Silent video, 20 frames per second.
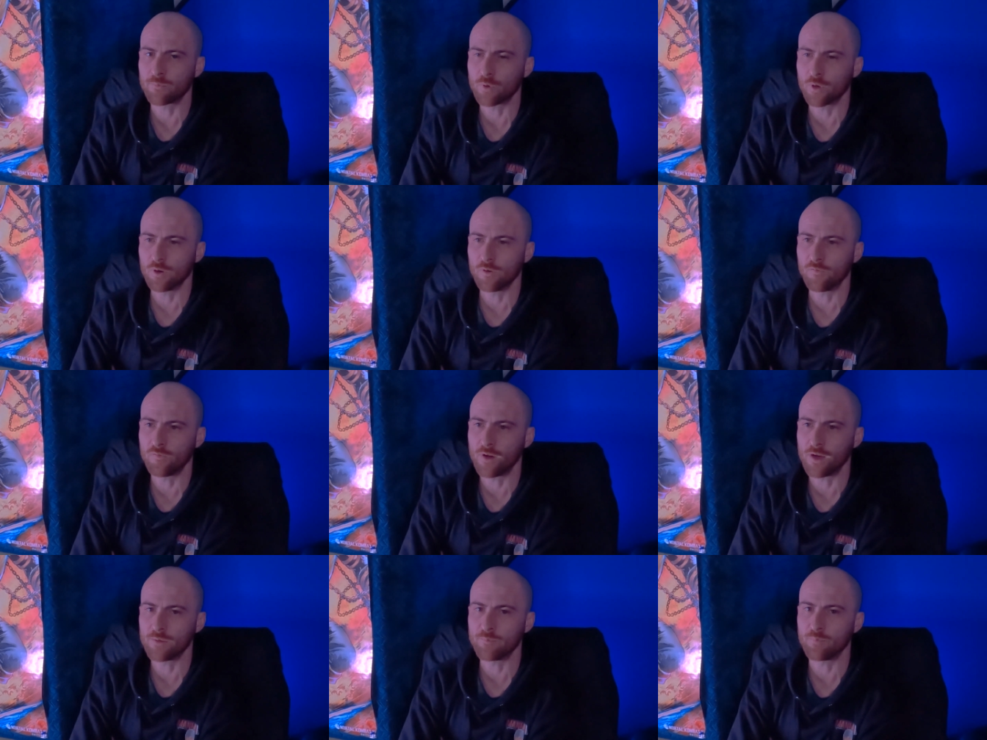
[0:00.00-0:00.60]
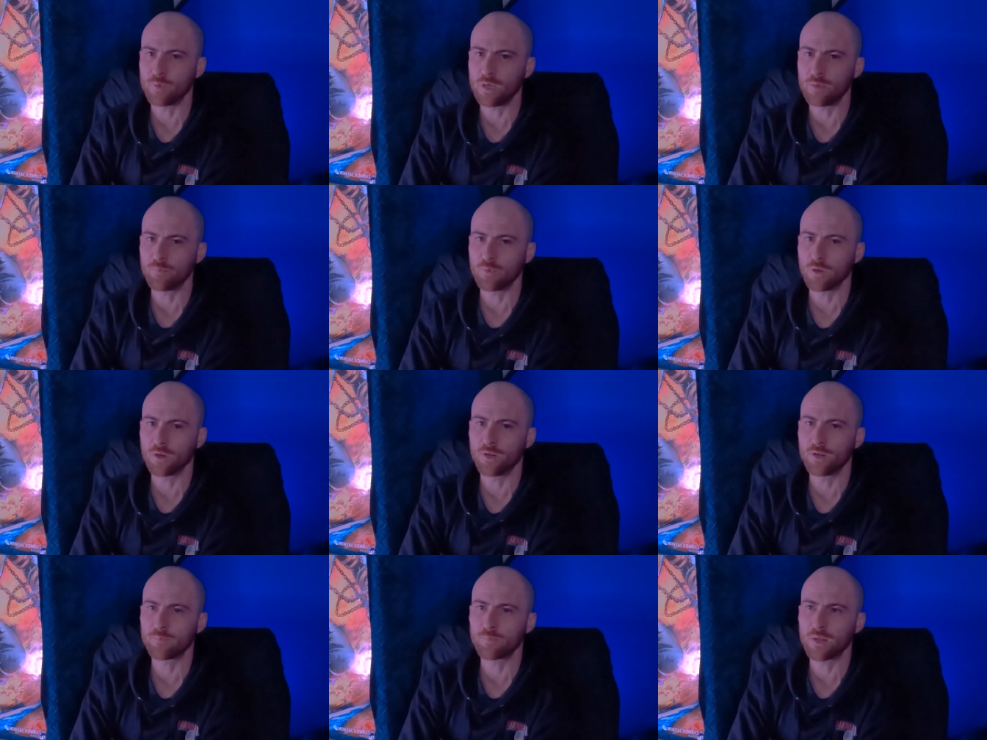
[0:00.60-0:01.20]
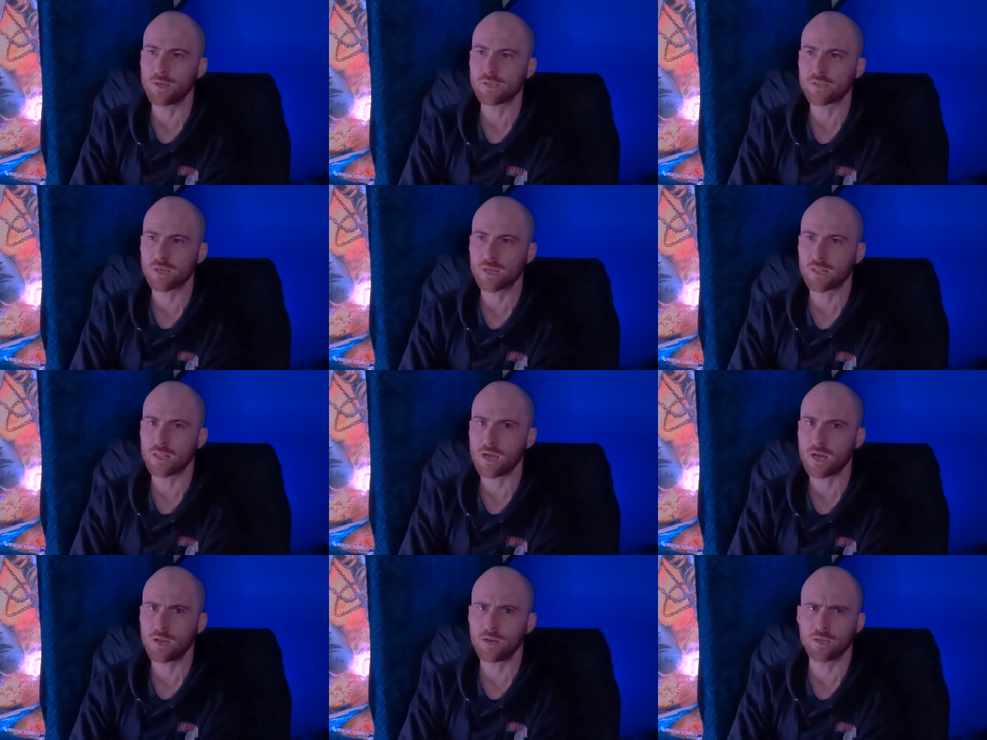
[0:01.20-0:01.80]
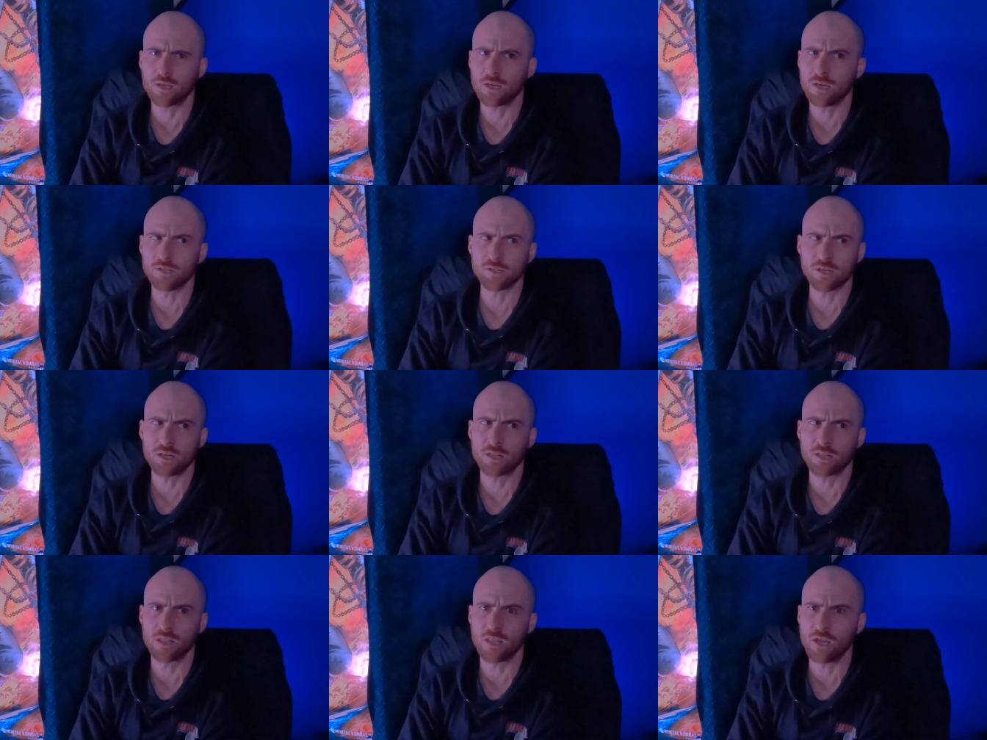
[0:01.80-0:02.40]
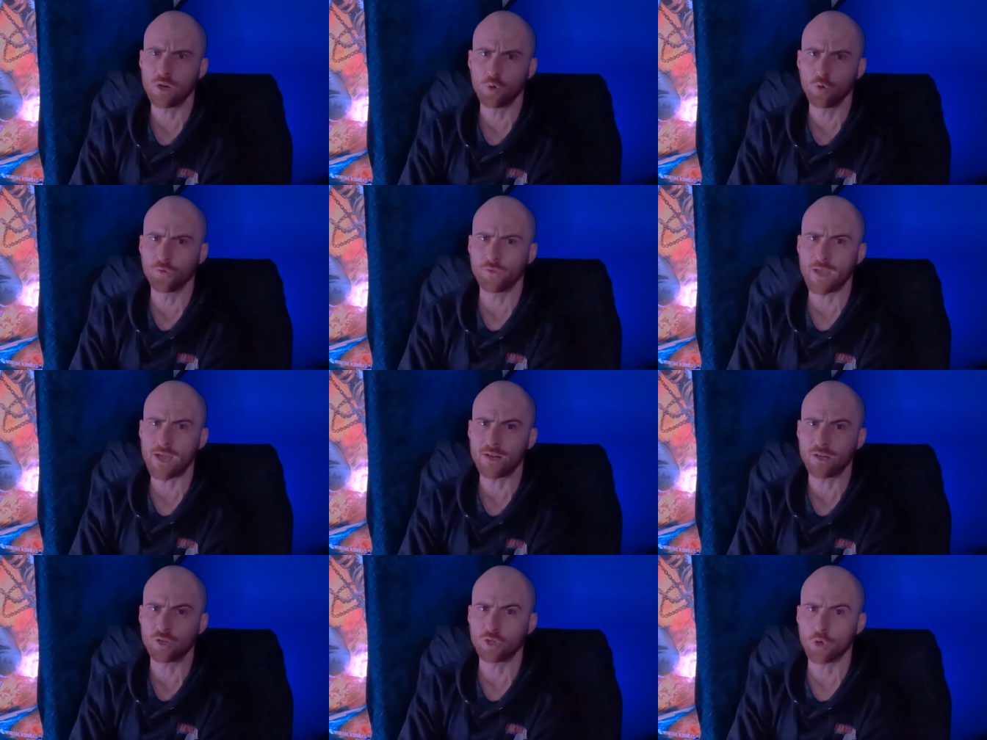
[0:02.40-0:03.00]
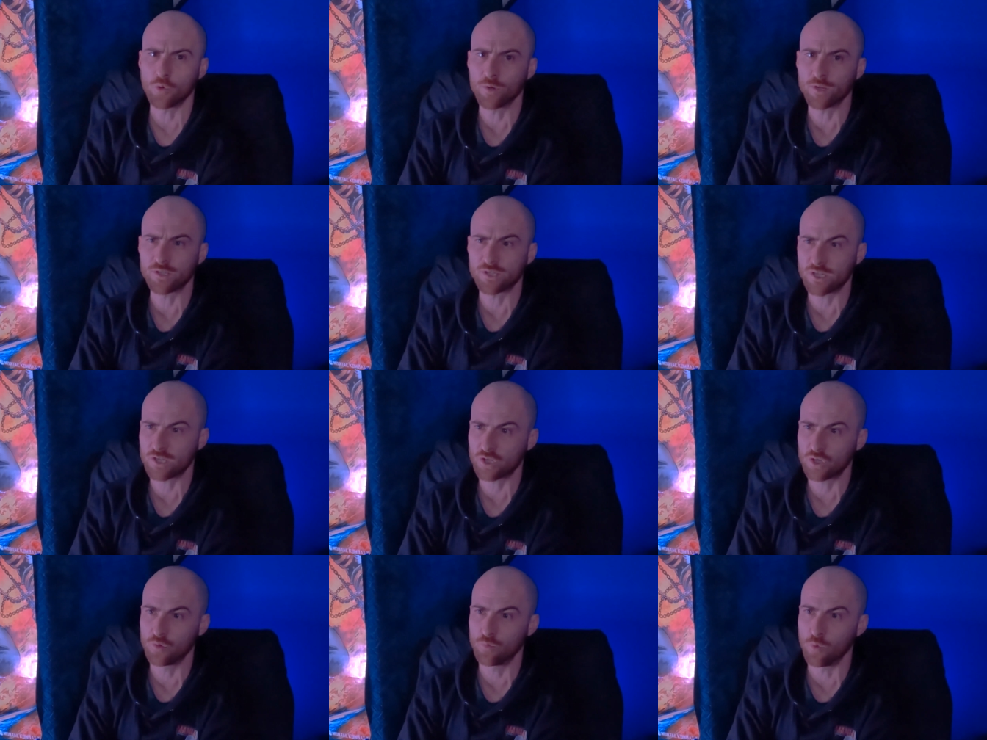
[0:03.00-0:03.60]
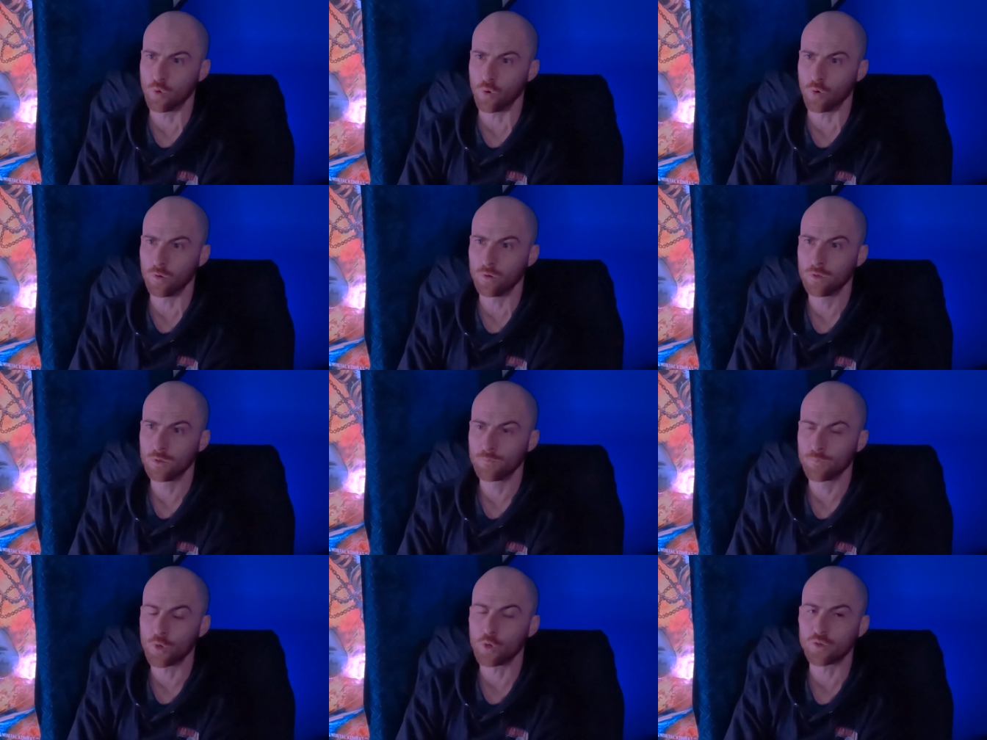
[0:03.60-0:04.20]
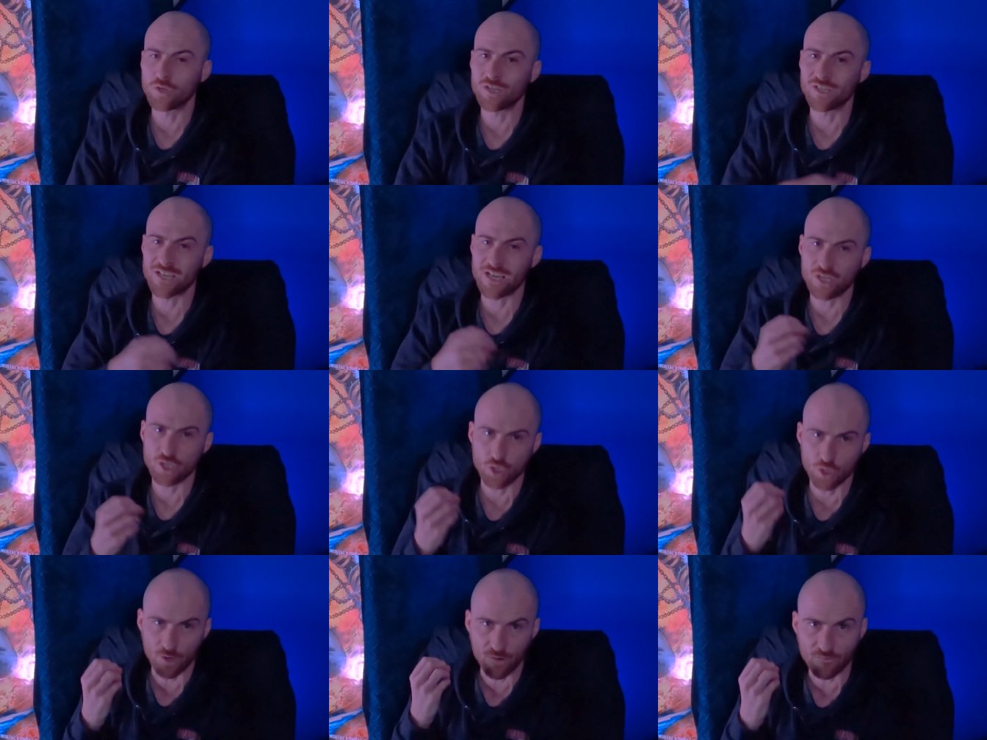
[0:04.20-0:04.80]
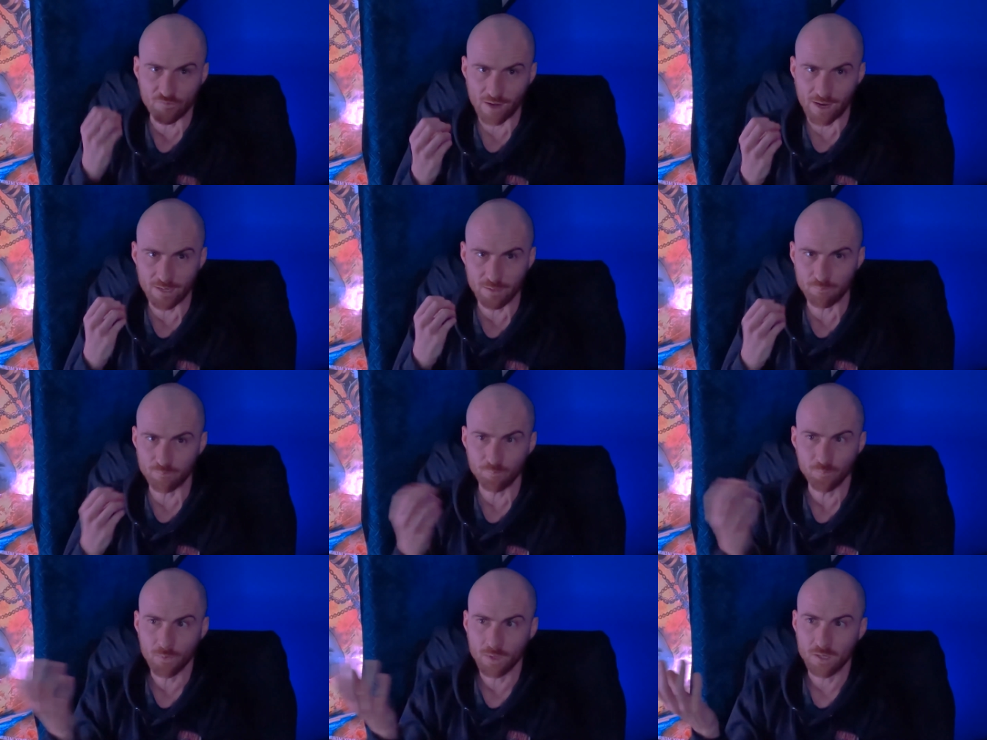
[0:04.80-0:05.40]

I'm going to find people in a place like that. And the guy's like, they're all dead. It don't exist no more. No, she said she's going to find...